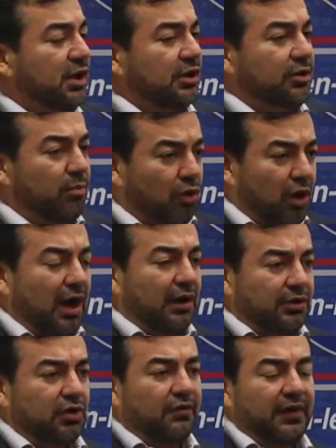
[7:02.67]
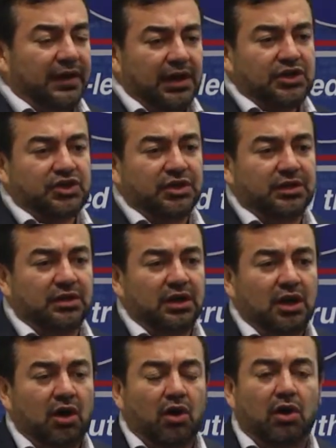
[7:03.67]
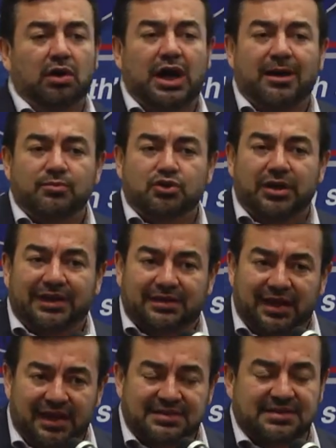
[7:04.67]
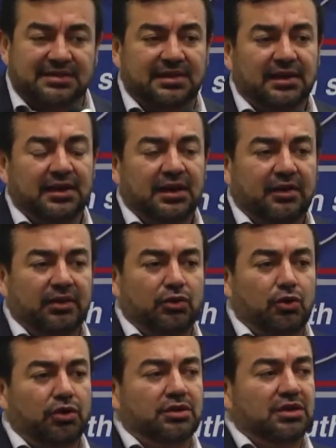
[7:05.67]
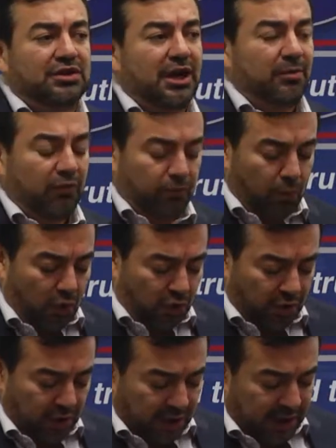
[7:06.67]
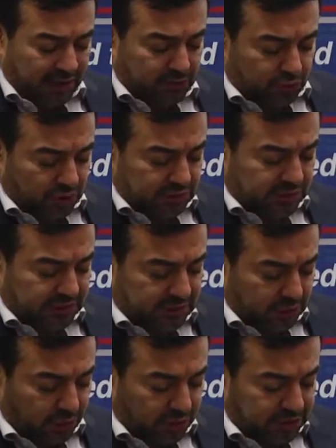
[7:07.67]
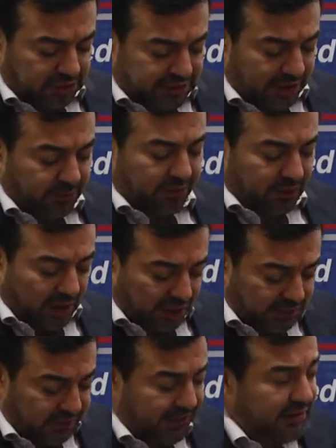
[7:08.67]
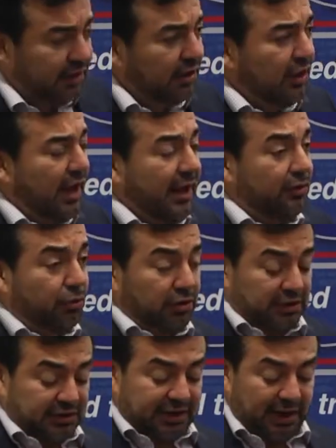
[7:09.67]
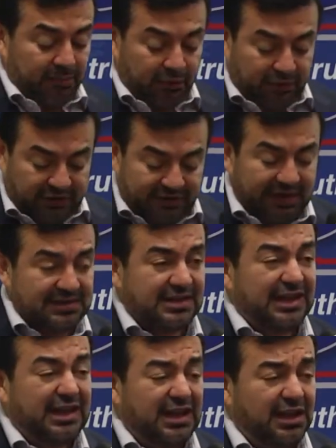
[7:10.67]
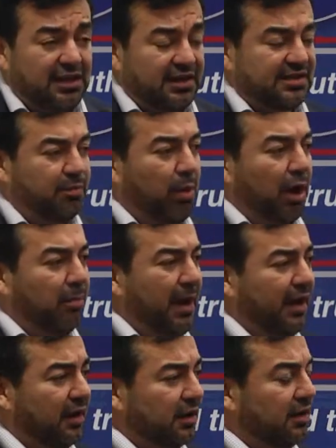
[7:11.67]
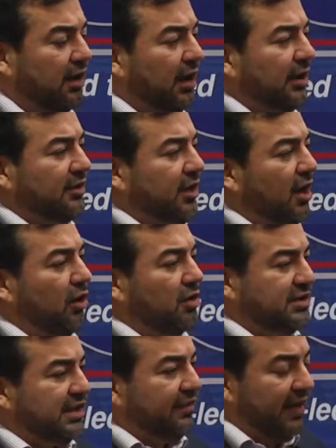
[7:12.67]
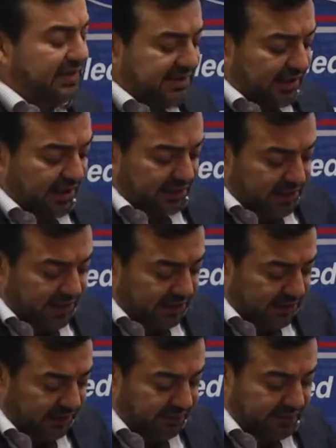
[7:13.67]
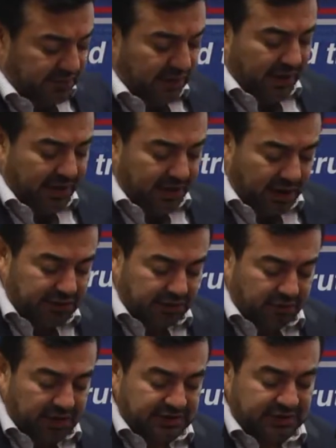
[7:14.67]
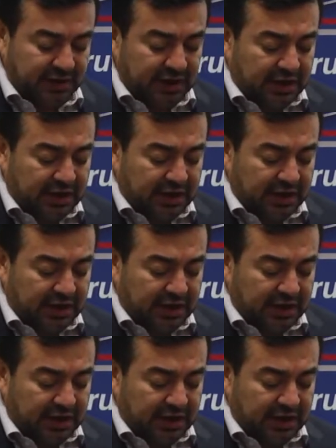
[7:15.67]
The morality of a nation comes to a test during the time of war and during the time of conflict and during the time of events, heinous, barbaric, terrorist events like 9/11 and otherwise.